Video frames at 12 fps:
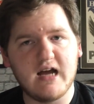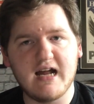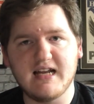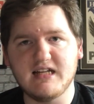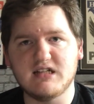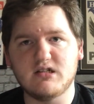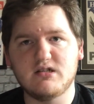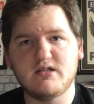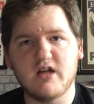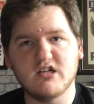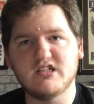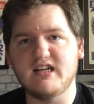and he
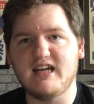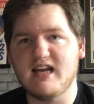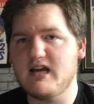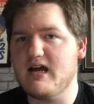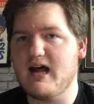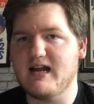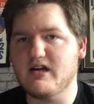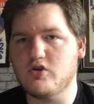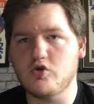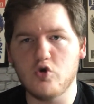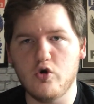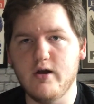doesn't hit it at a
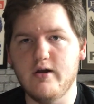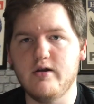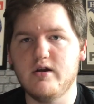good